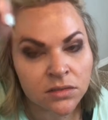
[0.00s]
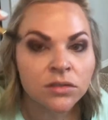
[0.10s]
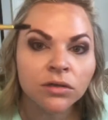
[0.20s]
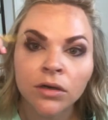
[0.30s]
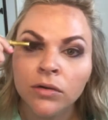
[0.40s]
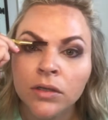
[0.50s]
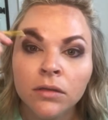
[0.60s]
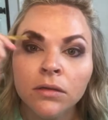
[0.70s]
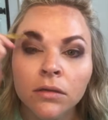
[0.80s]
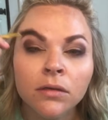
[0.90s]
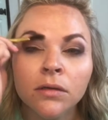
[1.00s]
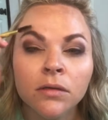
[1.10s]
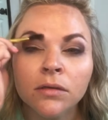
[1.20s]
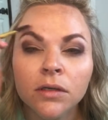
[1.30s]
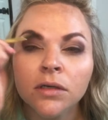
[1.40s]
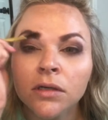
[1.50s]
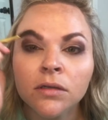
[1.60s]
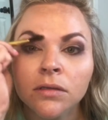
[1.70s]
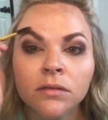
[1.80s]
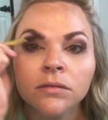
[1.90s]
you know, and kind
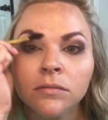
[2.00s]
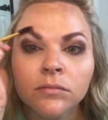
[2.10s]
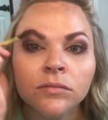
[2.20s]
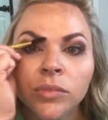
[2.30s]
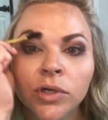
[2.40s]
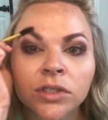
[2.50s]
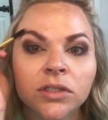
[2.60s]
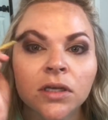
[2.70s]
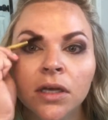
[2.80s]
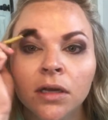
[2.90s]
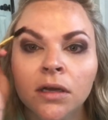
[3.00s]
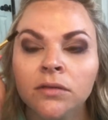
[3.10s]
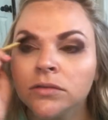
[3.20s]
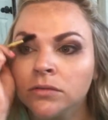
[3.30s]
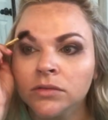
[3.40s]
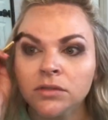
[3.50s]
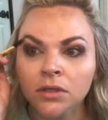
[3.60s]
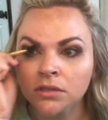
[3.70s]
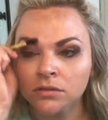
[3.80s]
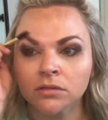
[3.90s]
of brush that out so it's not
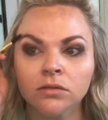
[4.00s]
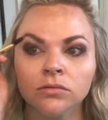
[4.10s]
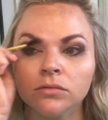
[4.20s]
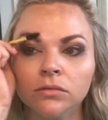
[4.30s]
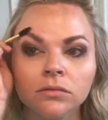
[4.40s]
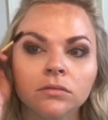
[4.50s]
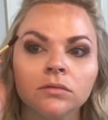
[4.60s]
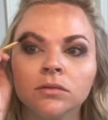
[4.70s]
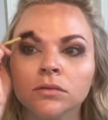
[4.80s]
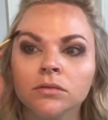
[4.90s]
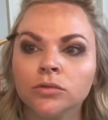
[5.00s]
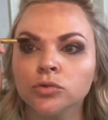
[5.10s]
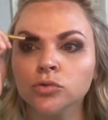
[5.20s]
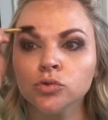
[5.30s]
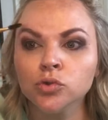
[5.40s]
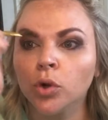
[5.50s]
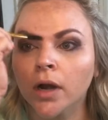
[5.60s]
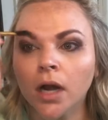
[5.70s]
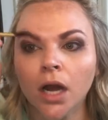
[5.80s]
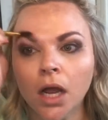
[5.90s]
so dark.